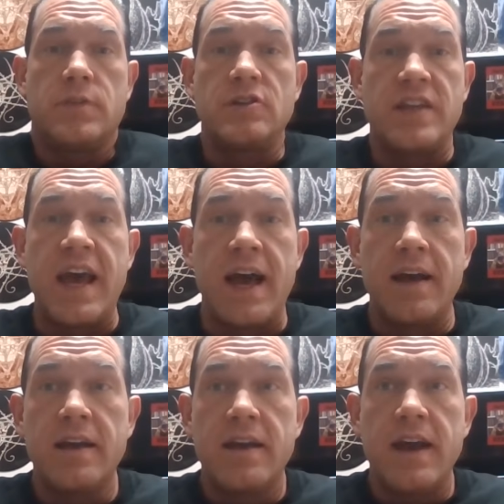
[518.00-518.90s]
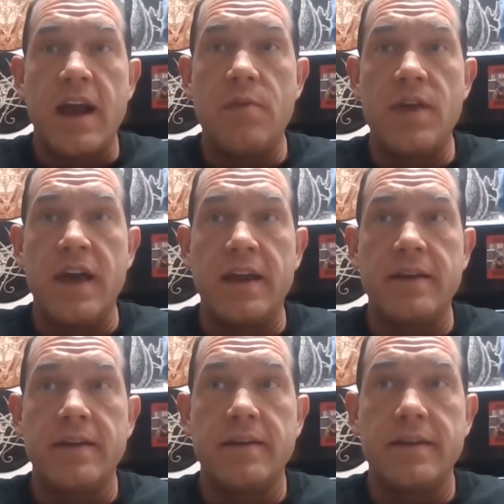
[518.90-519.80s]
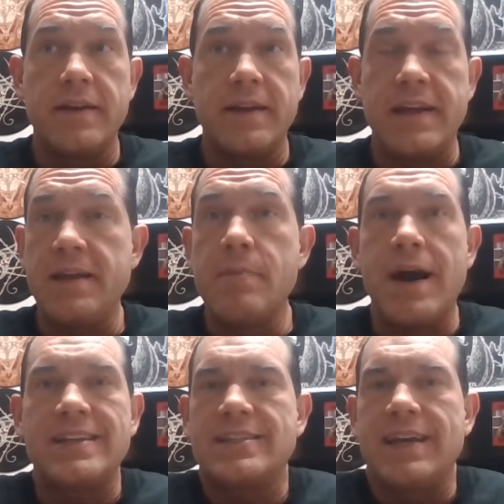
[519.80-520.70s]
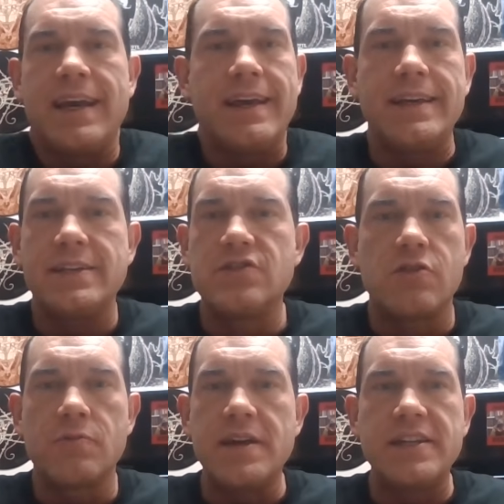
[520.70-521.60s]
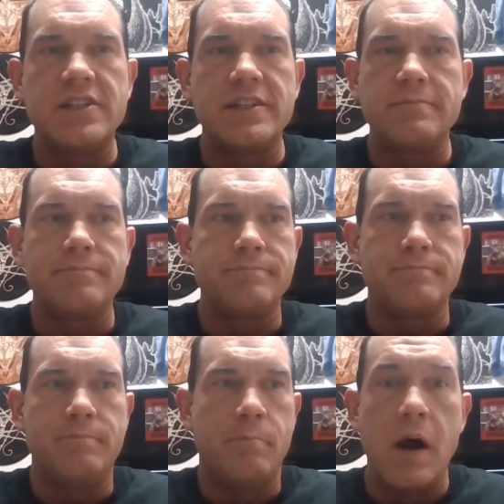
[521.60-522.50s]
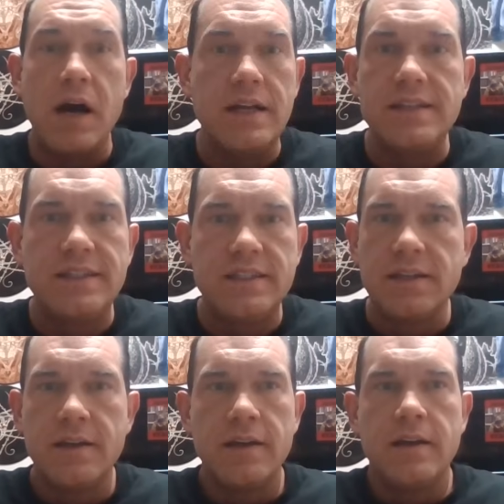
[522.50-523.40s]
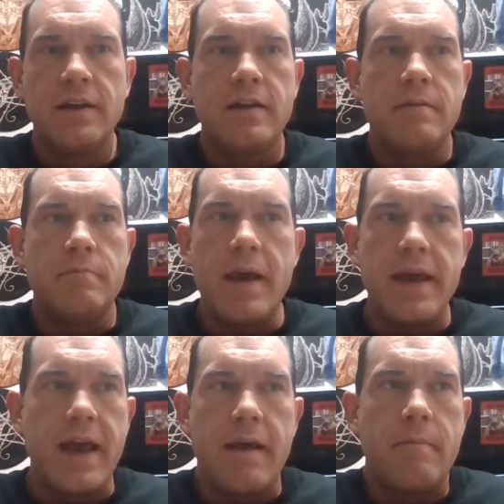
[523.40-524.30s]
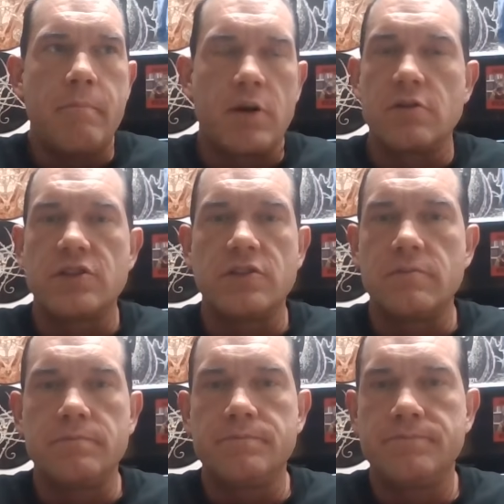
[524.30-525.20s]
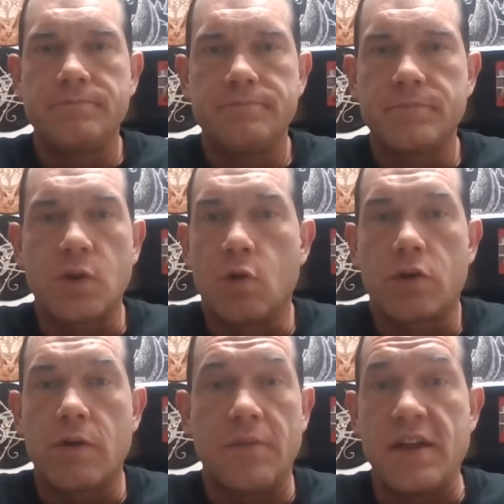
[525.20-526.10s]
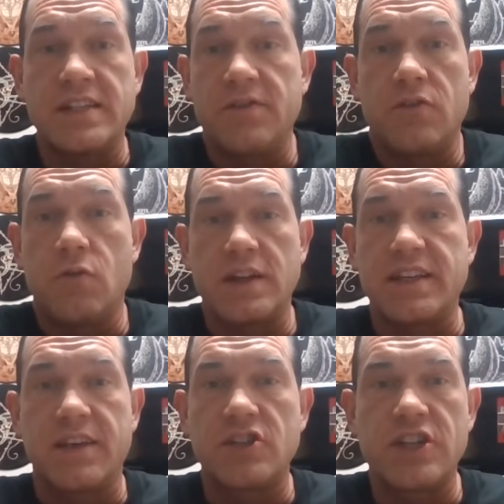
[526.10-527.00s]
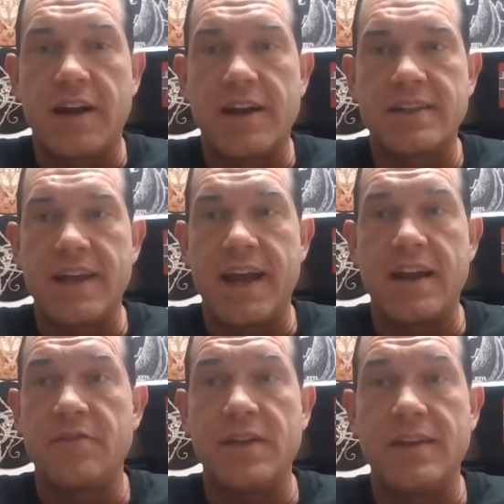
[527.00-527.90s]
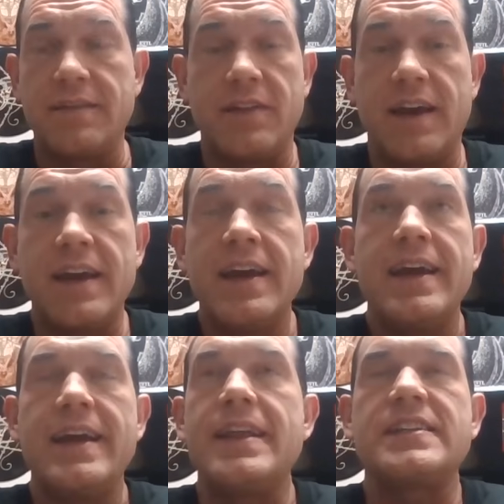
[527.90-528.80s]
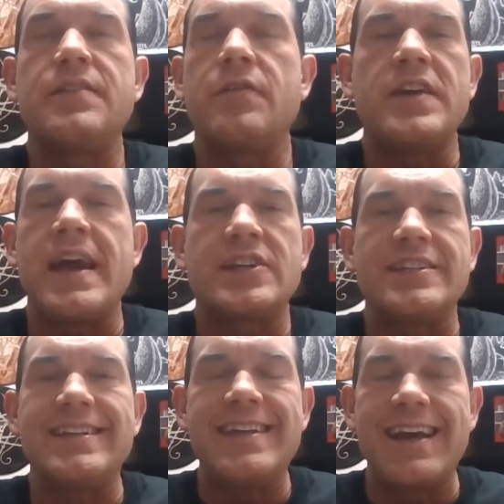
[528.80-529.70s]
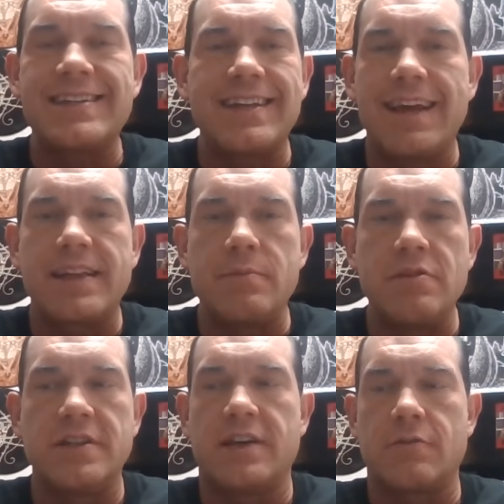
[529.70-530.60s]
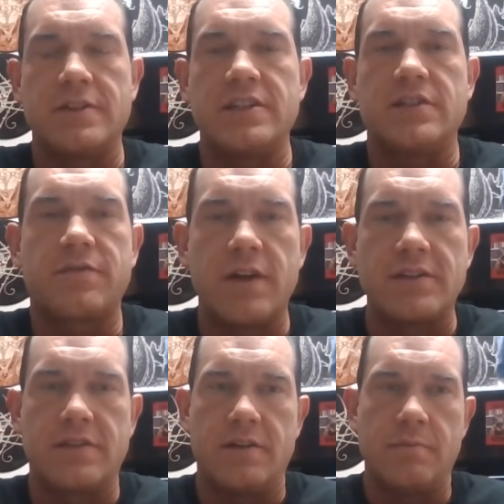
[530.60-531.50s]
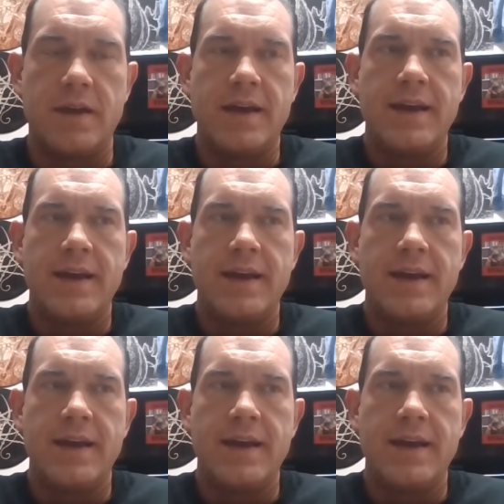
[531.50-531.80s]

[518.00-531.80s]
There's that, and then he might say his Norwegian buds, Mayhem, Burzum, Gorgoroth. That's even wants to give a shout out to that interview. Like, and that's even if he actually did he actually like the music or is he just friends with them?